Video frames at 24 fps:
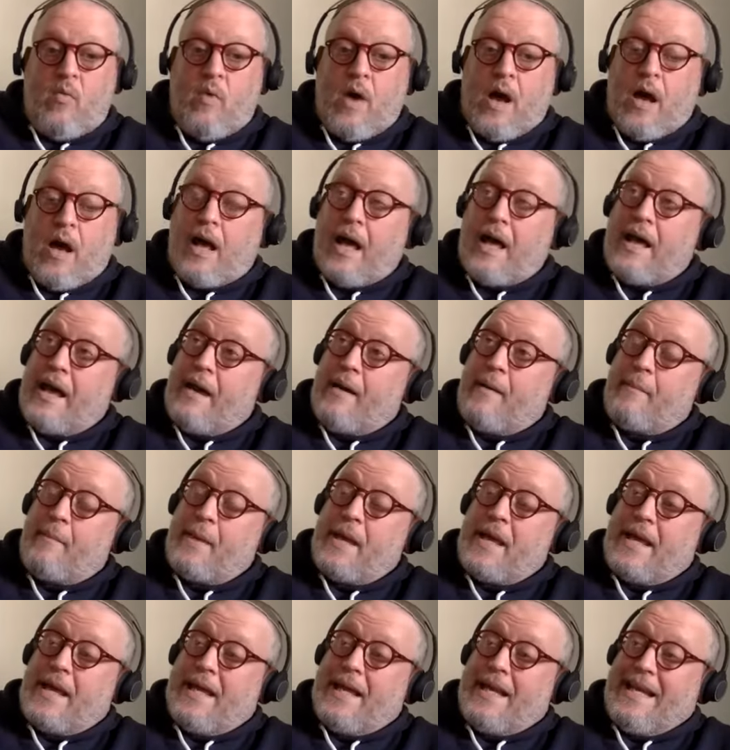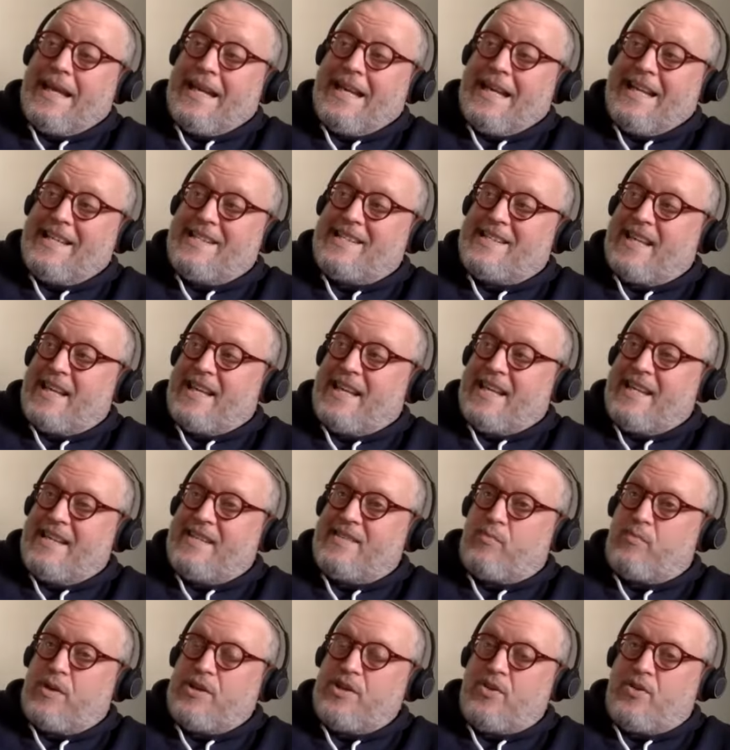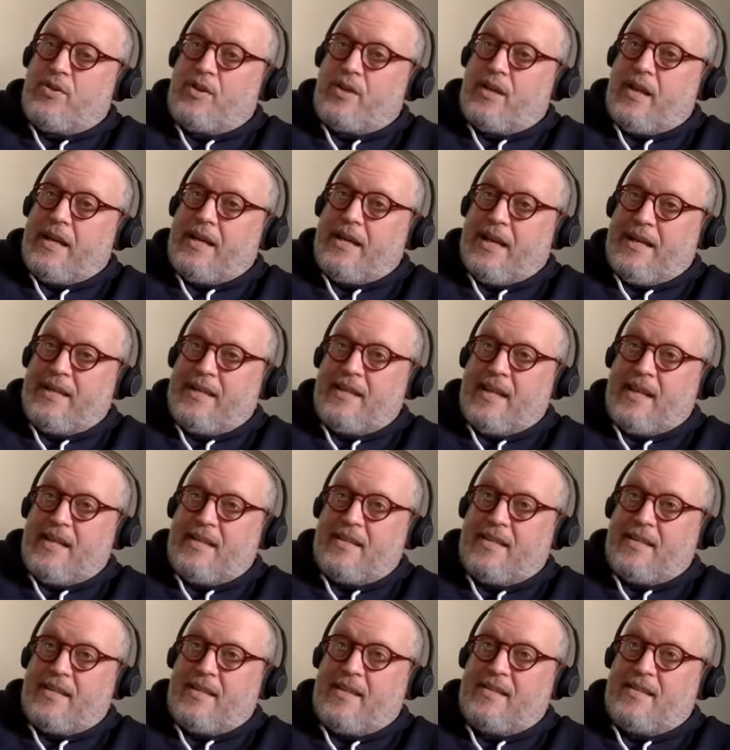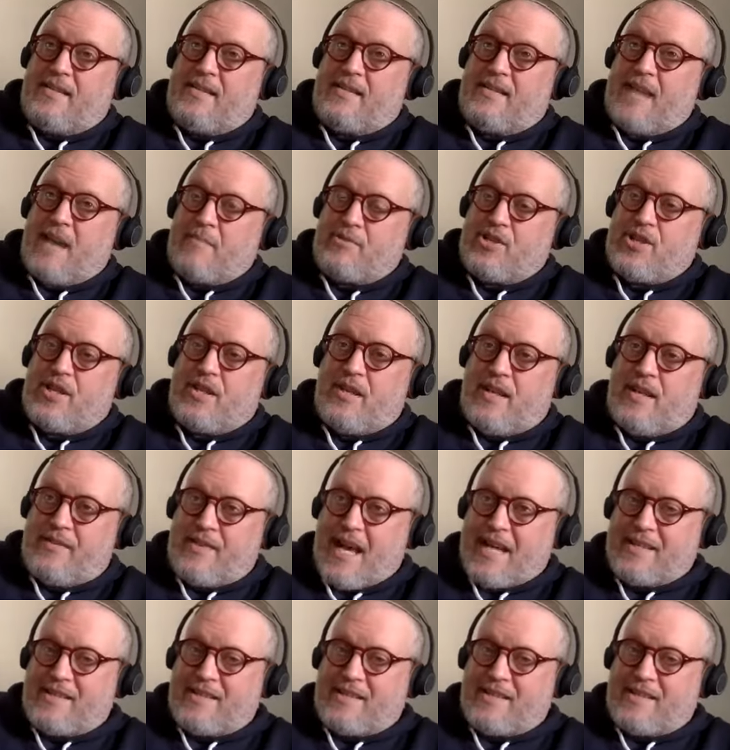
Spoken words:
Well, it is when you in conception.